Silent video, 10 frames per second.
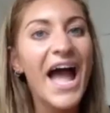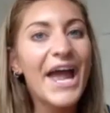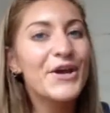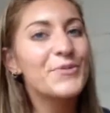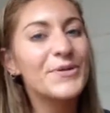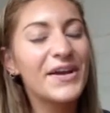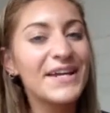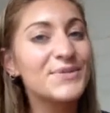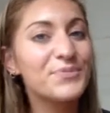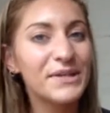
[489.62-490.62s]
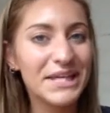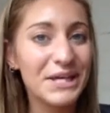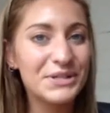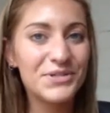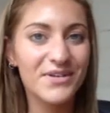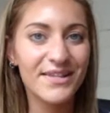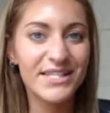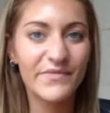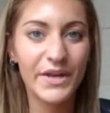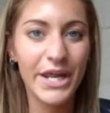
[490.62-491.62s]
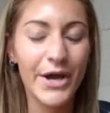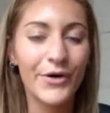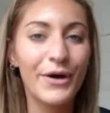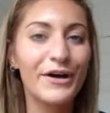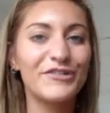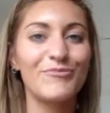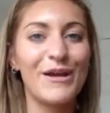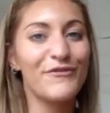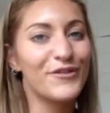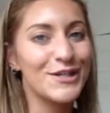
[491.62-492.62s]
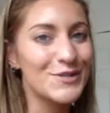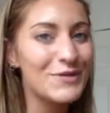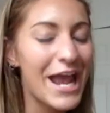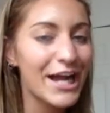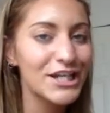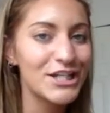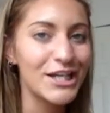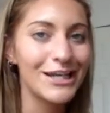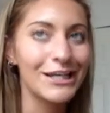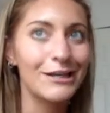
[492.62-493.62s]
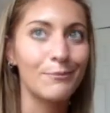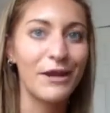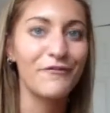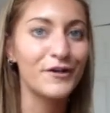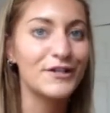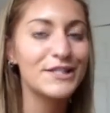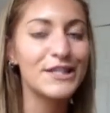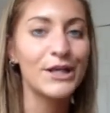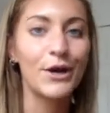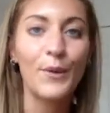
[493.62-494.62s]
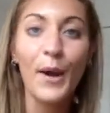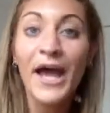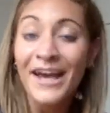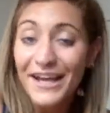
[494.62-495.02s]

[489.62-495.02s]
I hope you guys really enjoy this video of my first reaction and my first, you know,